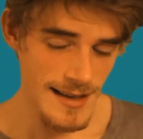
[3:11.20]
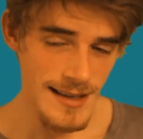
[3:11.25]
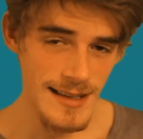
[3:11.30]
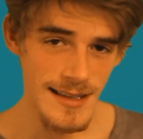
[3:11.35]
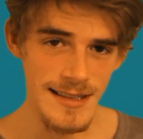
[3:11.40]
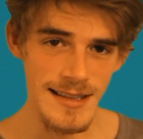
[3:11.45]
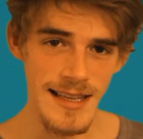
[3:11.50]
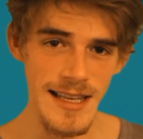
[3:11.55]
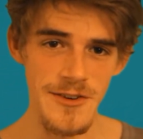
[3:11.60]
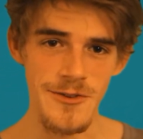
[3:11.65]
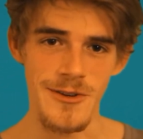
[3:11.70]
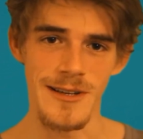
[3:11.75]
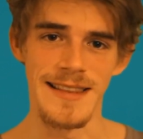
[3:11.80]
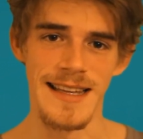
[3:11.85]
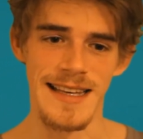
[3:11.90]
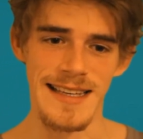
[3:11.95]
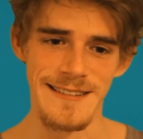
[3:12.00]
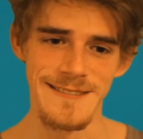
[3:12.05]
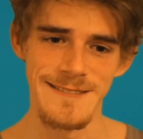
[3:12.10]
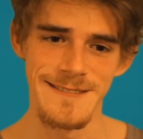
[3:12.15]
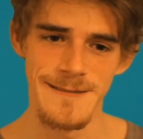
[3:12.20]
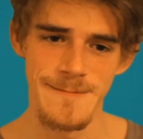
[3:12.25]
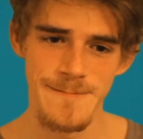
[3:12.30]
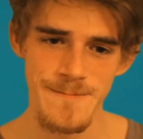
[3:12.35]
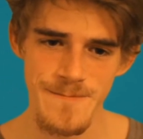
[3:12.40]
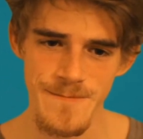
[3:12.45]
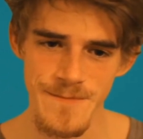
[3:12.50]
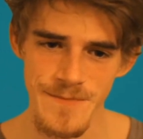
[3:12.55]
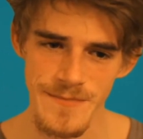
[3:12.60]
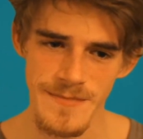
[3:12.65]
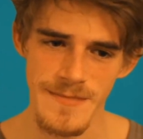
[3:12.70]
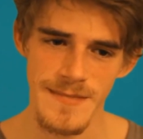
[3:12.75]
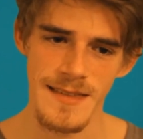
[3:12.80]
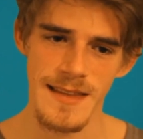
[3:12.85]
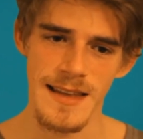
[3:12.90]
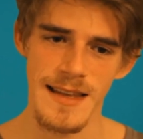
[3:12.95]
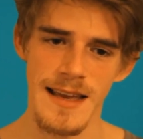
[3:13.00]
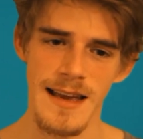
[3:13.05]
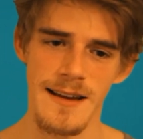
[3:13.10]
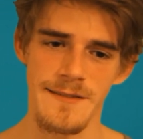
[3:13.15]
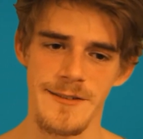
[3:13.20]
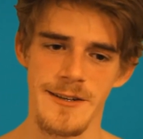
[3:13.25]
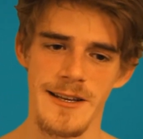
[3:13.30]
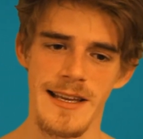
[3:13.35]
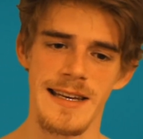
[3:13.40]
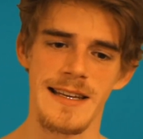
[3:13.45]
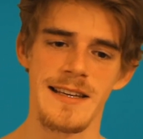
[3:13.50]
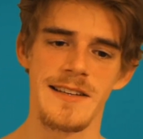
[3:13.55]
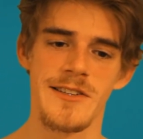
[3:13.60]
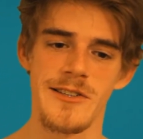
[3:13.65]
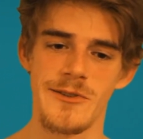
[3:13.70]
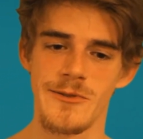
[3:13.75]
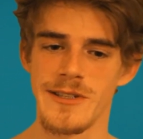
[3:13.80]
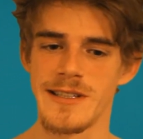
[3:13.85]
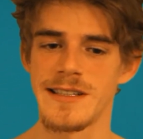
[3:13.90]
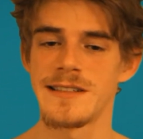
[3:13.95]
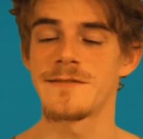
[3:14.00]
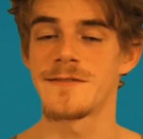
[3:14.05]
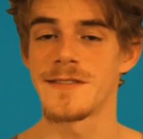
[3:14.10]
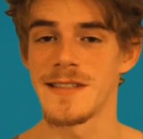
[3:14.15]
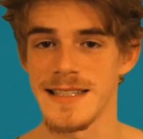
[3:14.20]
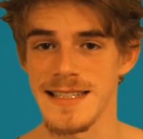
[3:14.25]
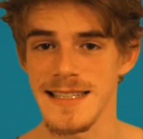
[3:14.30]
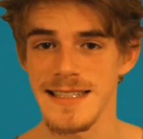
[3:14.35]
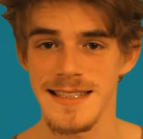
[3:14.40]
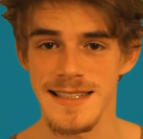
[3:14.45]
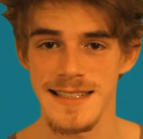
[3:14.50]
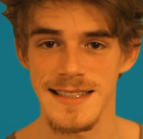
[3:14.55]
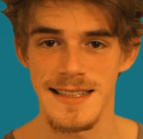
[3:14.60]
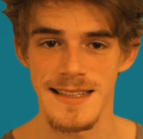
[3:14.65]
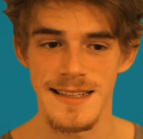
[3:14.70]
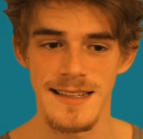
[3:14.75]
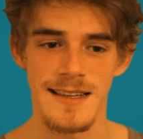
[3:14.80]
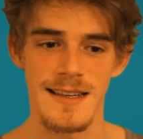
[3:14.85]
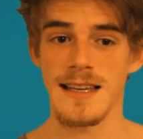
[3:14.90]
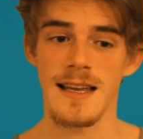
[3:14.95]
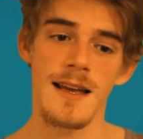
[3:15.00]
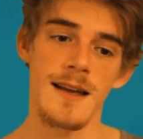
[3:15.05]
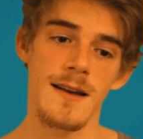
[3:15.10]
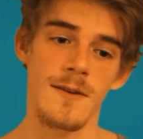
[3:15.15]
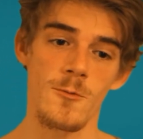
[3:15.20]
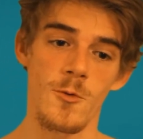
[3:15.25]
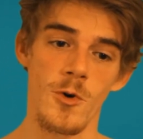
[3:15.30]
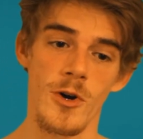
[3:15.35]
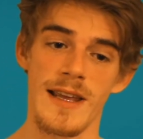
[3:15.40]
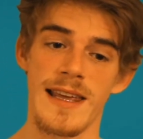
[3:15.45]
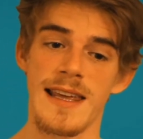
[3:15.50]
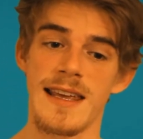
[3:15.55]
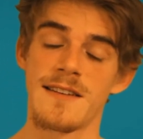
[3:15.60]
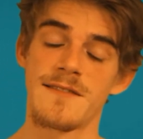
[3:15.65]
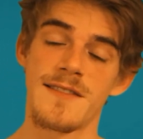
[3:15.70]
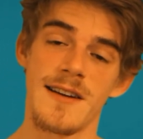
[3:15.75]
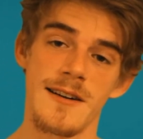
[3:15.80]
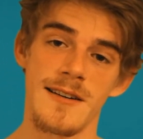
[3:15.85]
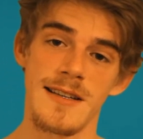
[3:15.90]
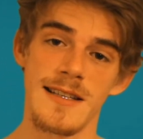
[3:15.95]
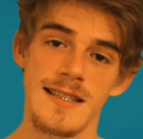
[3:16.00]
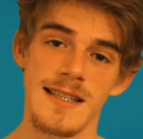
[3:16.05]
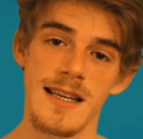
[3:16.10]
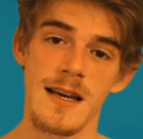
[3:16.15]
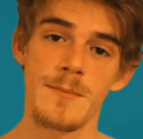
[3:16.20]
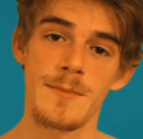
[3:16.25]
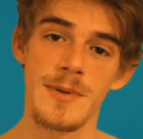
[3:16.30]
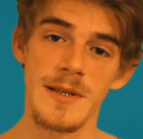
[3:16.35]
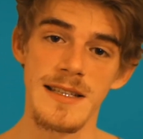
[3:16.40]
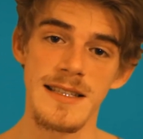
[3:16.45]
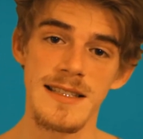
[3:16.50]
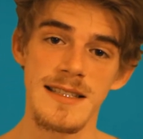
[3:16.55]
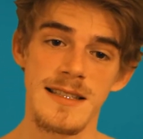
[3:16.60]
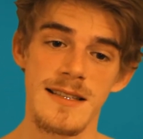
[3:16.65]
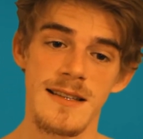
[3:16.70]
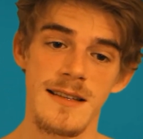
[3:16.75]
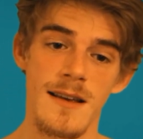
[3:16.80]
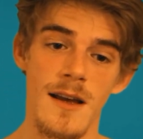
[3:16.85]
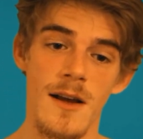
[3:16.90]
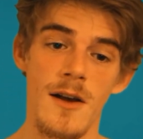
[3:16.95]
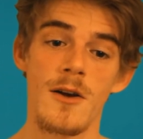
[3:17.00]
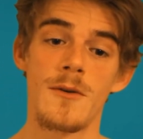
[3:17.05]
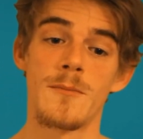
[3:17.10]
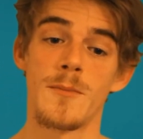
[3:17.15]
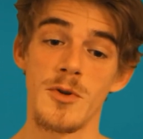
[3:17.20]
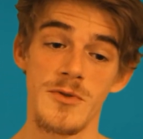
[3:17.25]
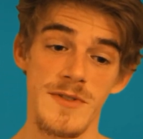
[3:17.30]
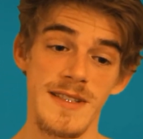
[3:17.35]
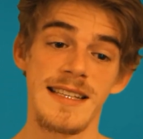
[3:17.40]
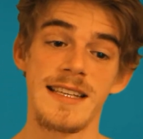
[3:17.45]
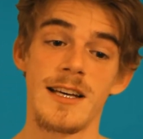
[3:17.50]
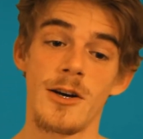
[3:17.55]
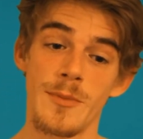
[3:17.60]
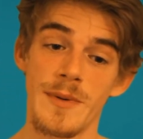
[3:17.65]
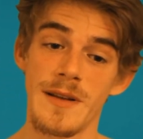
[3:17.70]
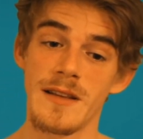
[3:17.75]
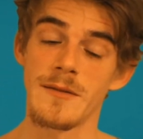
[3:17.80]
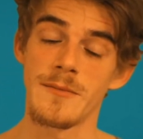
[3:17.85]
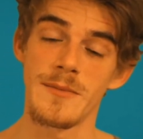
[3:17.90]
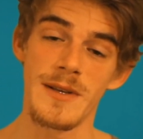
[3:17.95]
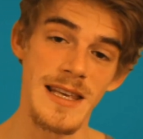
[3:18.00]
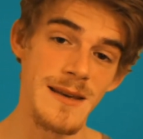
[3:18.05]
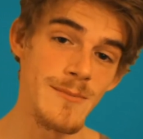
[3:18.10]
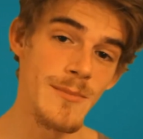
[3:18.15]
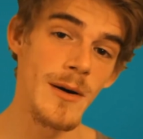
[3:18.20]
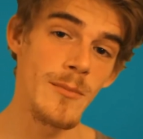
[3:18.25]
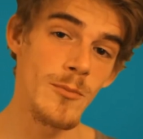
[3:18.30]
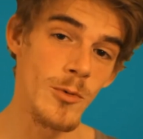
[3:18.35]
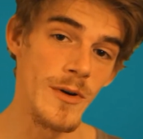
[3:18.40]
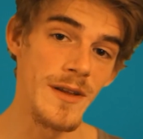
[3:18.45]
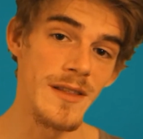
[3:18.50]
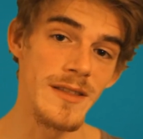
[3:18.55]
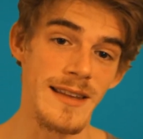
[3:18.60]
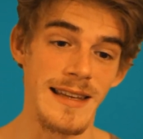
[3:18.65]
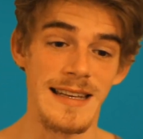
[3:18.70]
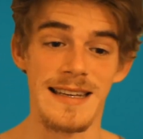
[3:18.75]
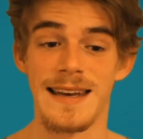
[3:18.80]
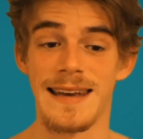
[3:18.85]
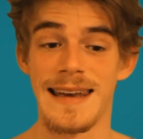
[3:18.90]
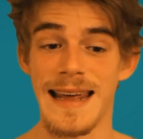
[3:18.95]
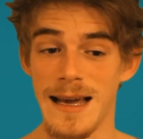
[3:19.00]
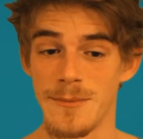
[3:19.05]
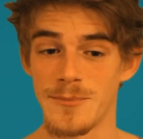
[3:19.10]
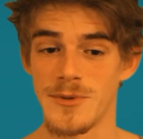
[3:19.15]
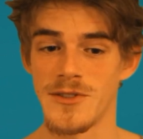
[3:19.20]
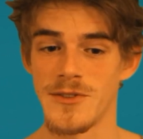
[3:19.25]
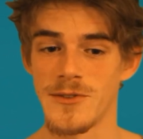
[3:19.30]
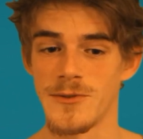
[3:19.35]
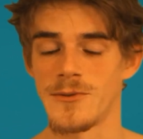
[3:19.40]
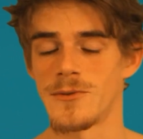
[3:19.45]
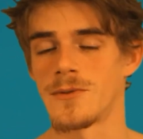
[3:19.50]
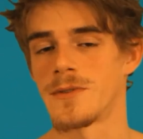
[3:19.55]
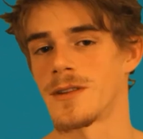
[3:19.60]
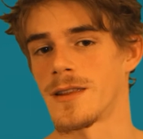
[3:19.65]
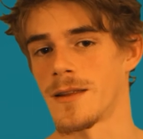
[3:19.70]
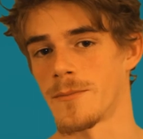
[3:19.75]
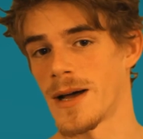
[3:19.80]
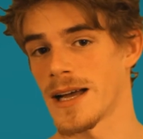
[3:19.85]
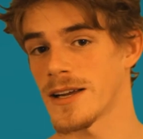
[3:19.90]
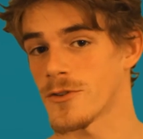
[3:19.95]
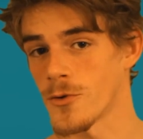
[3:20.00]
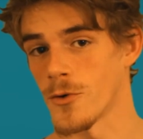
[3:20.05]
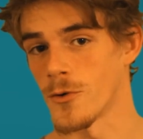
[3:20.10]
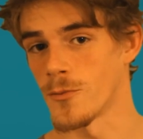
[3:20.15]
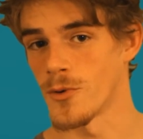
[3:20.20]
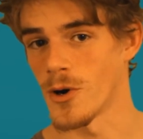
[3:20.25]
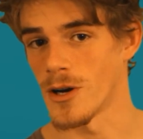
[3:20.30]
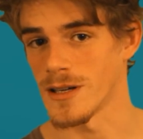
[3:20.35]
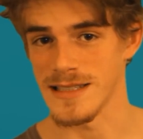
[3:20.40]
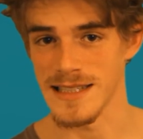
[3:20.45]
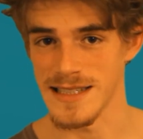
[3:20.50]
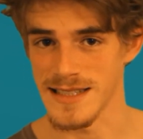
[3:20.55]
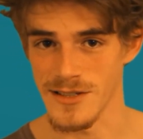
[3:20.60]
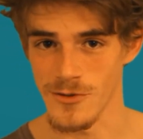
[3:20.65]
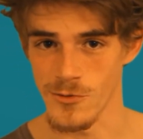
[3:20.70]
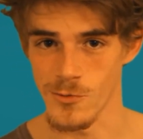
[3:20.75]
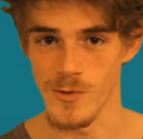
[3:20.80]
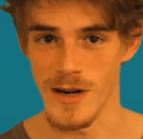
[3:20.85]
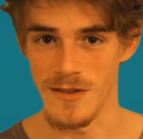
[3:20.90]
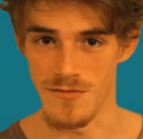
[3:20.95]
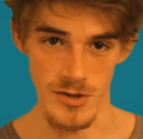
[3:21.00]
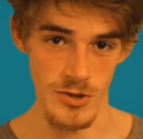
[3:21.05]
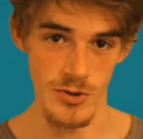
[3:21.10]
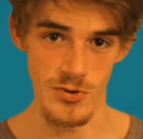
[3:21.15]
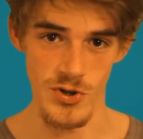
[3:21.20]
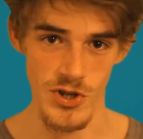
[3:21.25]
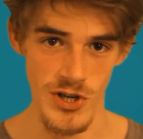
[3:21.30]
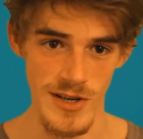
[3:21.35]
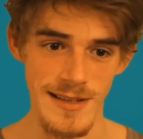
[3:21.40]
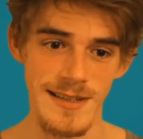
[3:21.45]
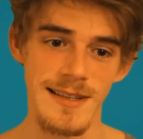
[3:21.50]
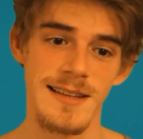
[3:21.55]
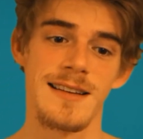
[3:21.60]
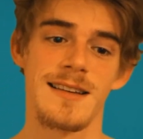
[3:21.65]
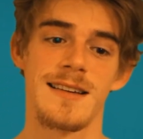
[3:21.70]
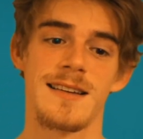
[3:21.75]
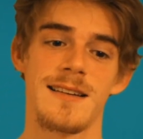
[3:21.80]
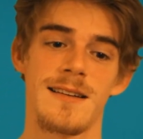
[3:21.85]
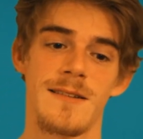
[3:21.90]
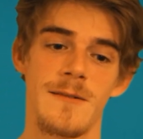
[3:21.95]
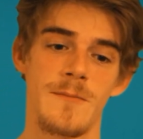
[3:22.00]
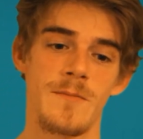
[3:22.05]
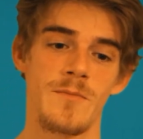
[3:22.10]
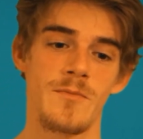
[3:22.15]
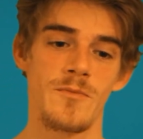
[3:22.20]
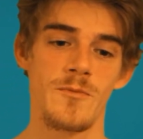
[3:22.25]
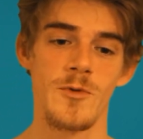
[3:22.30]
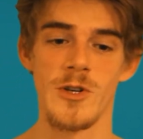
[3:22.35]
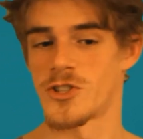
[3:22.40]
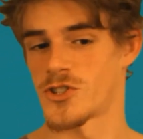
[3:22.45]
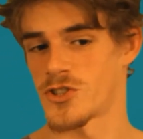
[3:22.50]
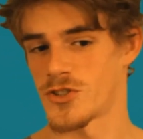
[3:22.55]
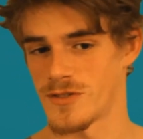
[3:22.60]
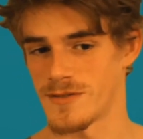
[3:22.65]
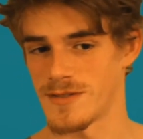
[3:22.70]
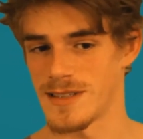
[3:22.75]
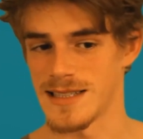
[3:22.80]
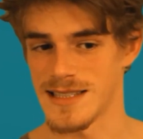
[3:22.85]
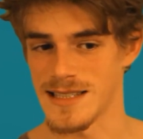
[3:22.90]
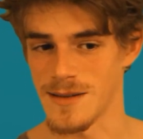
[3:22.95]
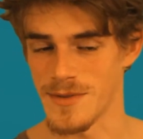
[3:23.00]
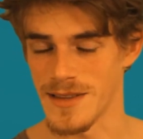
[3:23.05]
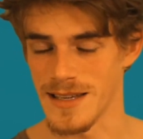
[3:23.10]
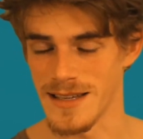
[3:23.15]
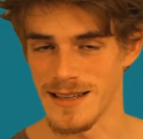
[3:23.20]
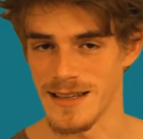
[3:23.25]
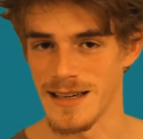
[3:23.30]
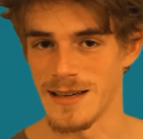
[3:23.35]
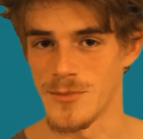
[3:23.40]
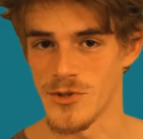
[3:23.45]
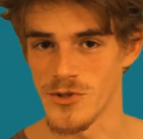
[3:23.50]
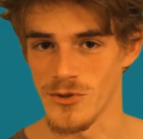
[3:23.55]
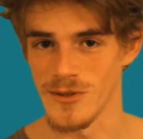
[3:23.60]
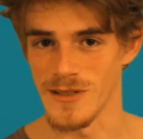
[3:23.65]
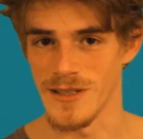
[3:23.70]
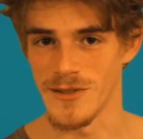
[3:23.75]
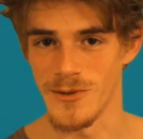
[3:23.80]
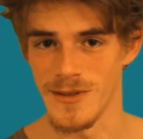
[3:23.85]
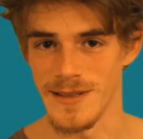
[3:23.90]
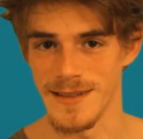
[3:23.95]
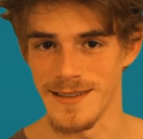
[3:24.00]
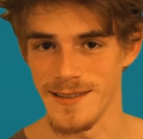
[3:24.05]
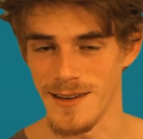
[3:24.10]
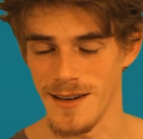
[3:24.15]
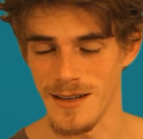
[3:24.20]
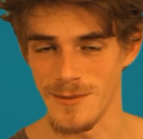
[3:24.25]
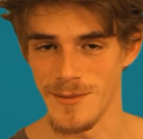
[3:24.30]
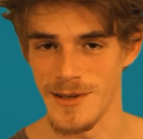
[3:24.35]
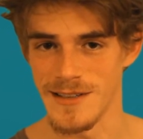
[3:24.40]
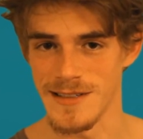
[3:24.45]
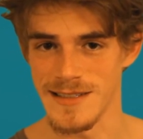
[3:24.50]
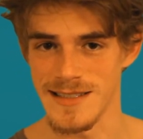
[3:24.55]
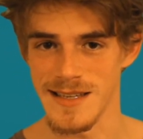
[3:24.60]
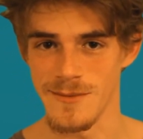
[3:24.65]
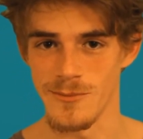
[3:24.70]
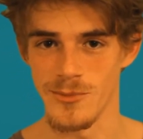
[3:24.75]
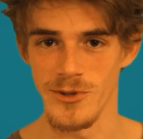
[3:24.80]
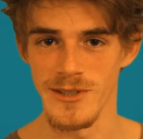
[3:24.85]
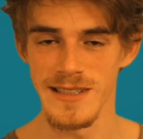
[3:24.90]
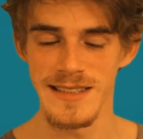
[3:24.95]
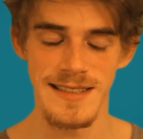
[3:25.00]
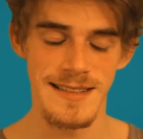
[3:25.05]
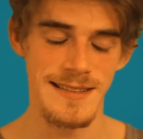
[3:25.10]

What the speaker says: Later in life, after getting a degree in physics and working at various companies, mostly helping them keep up with and adapt to the microprocessor revolution, which is something I'm surely going to talk about at some point,